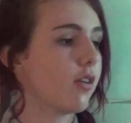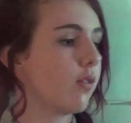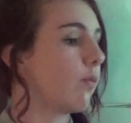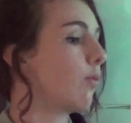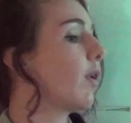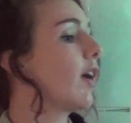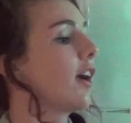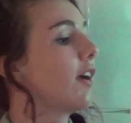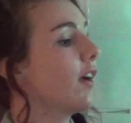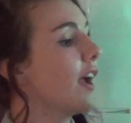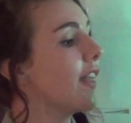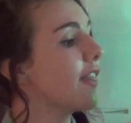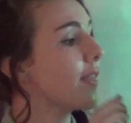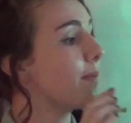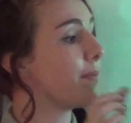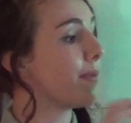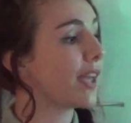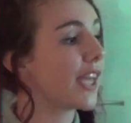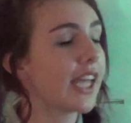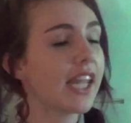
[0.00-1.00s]
where the
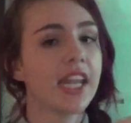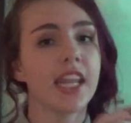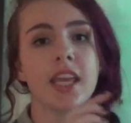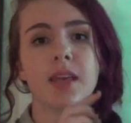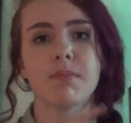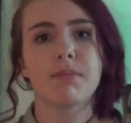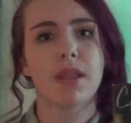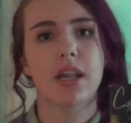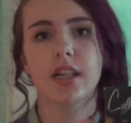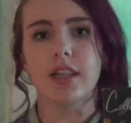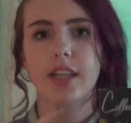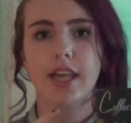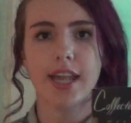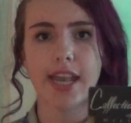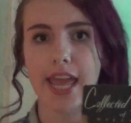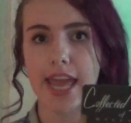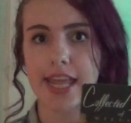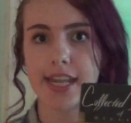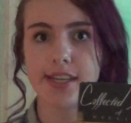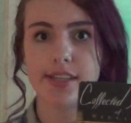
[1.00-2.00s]
beginning, middle, and
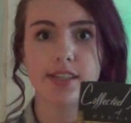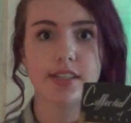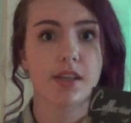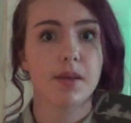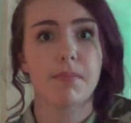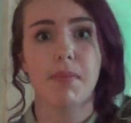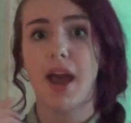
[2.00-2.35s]
end,